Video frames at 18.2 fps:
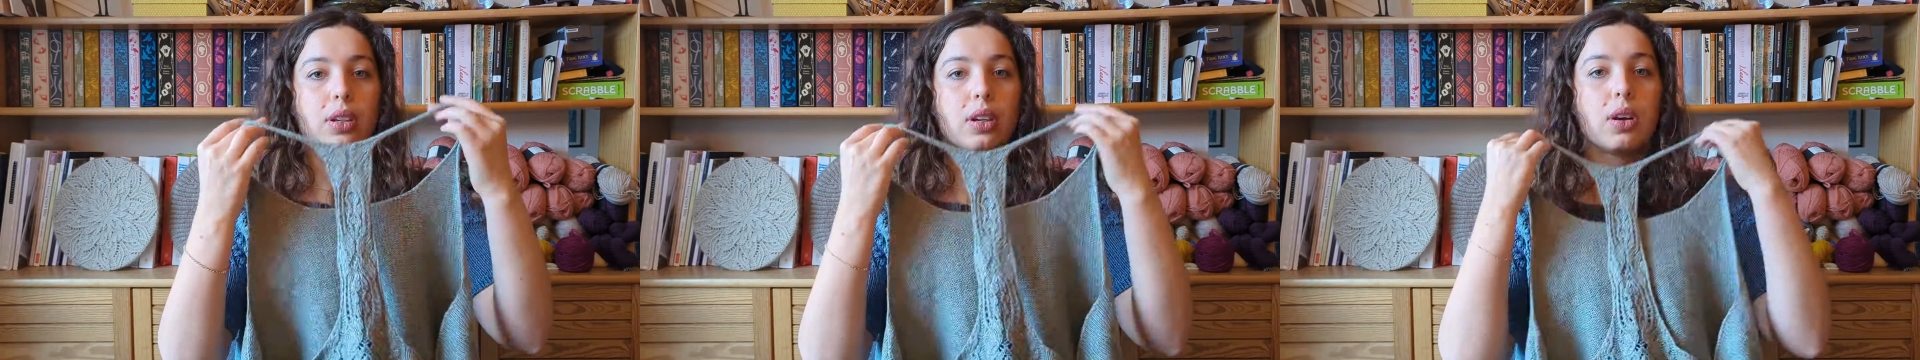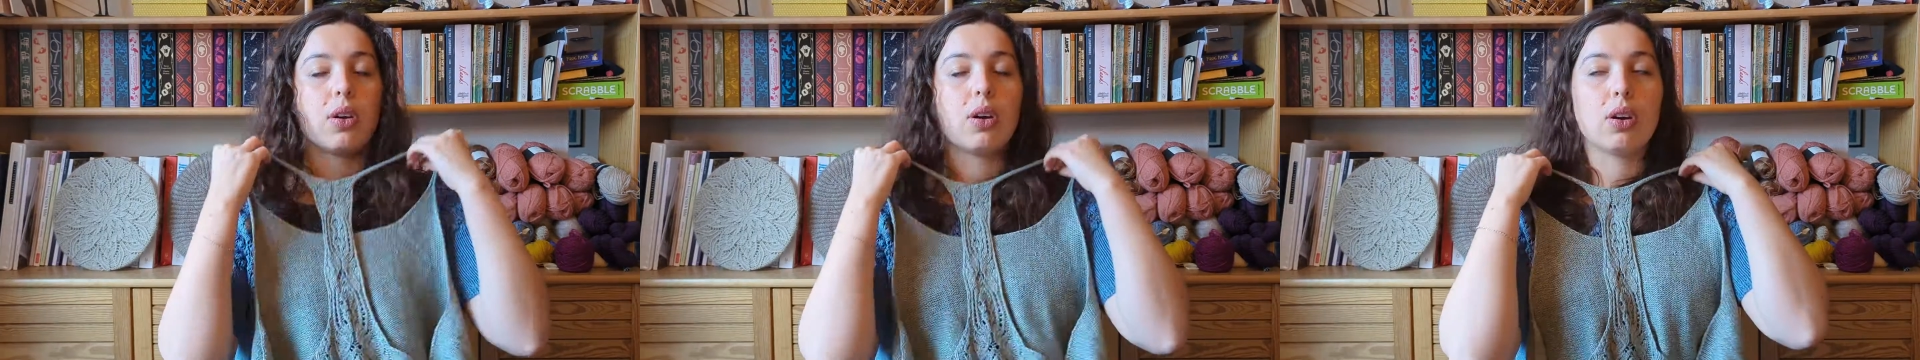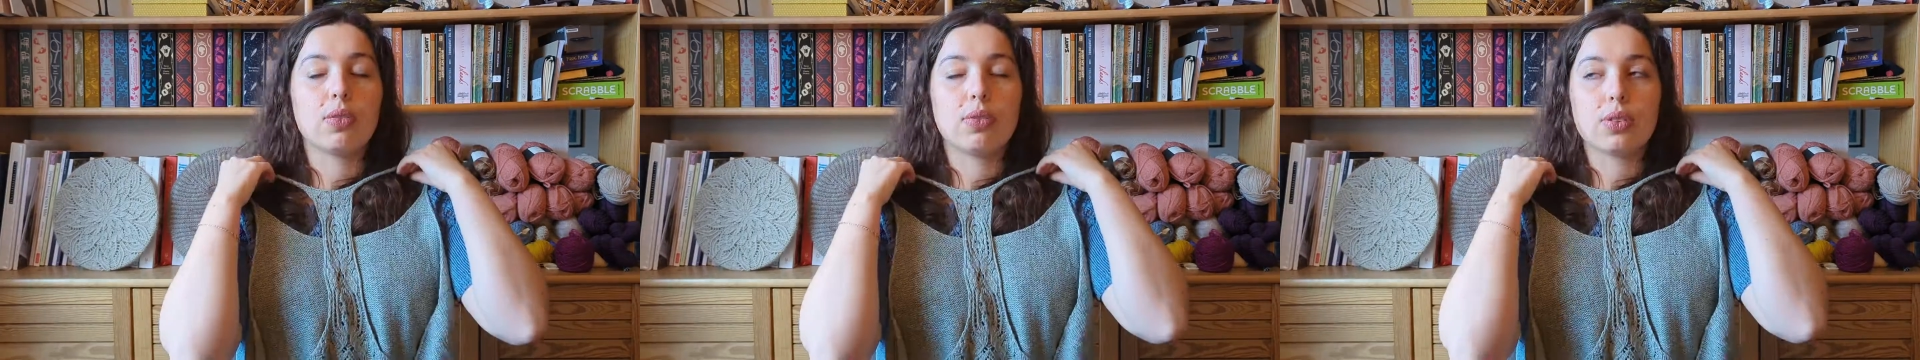go
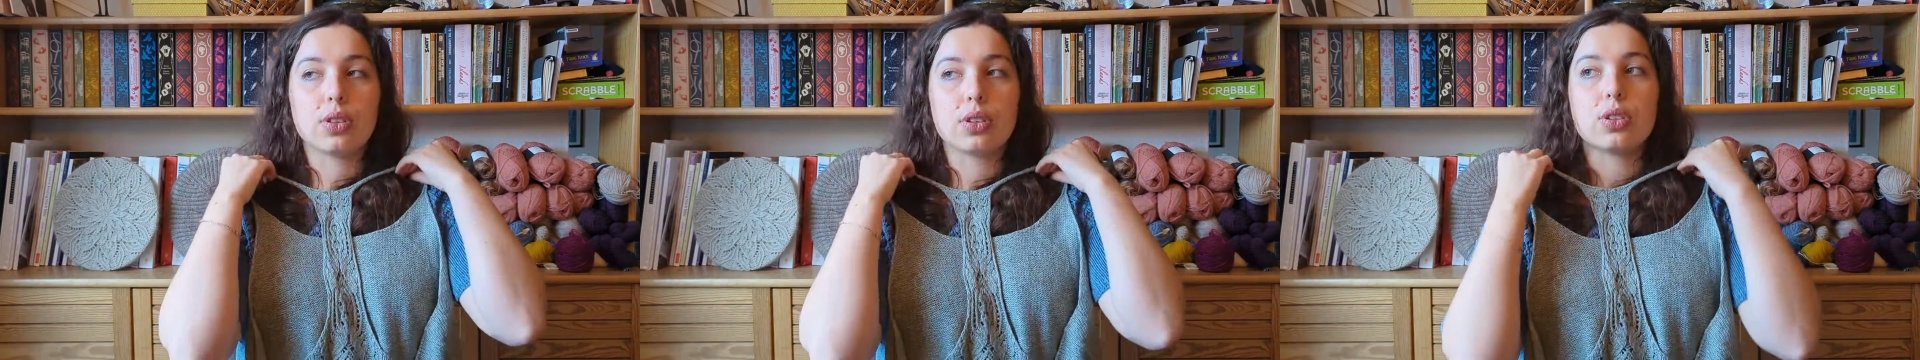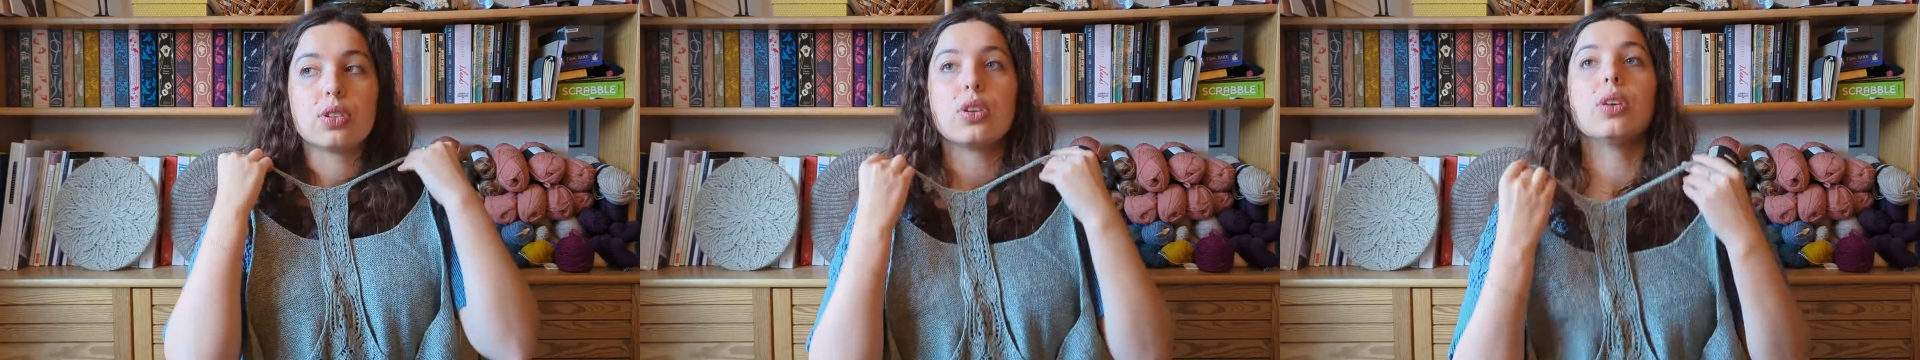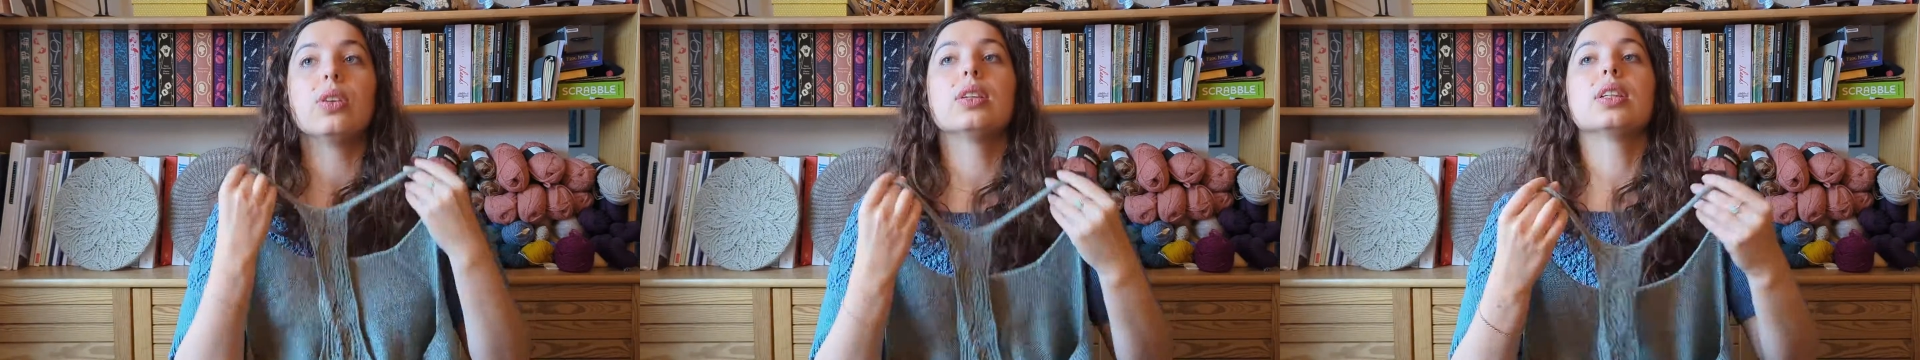over the
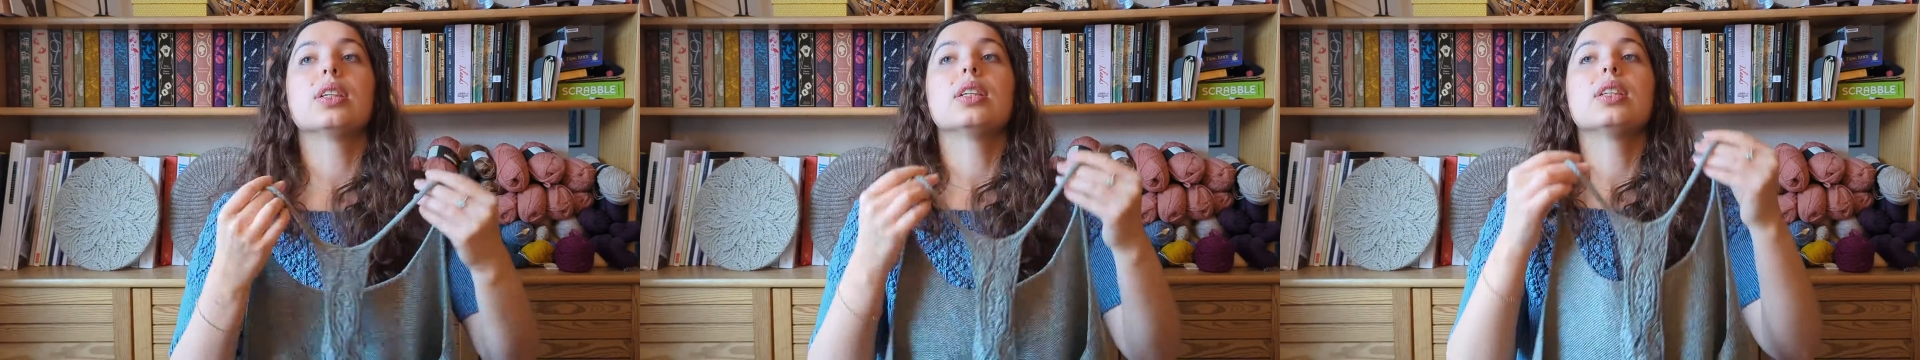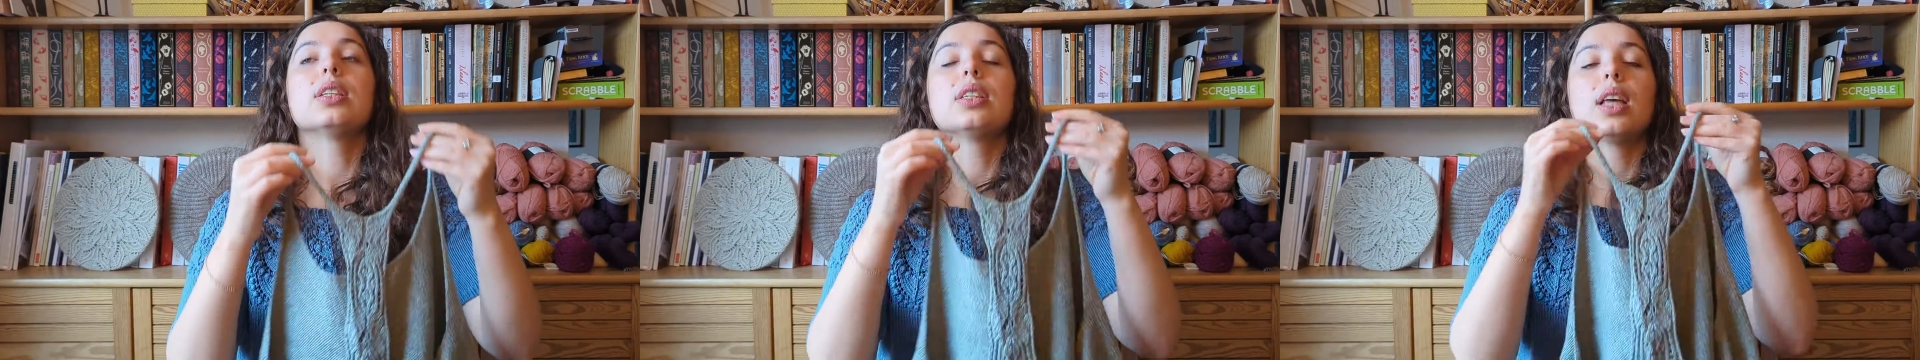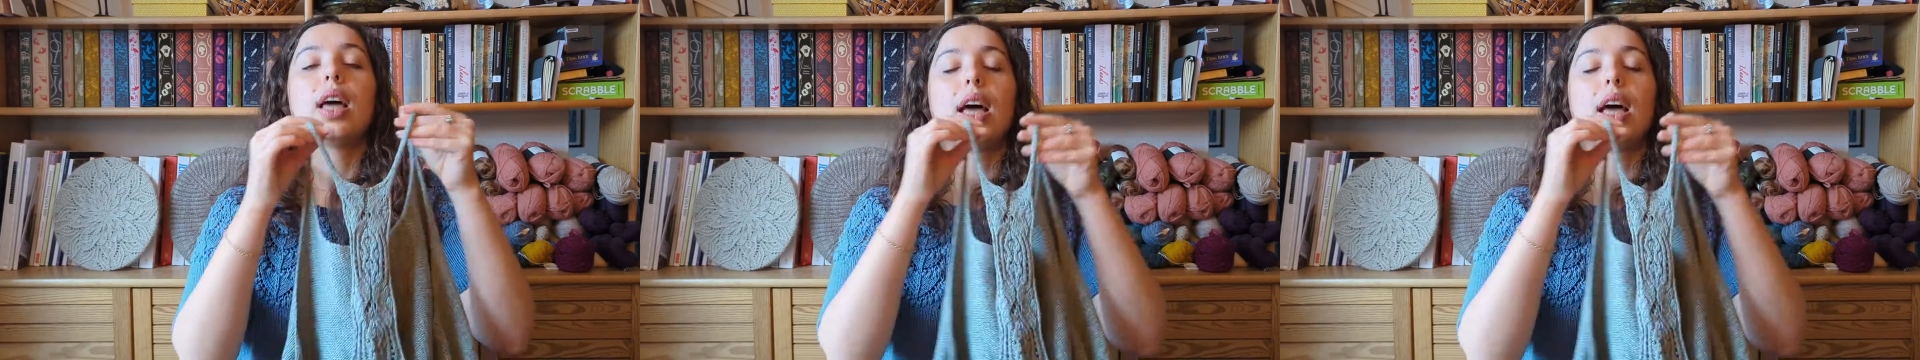shoulders.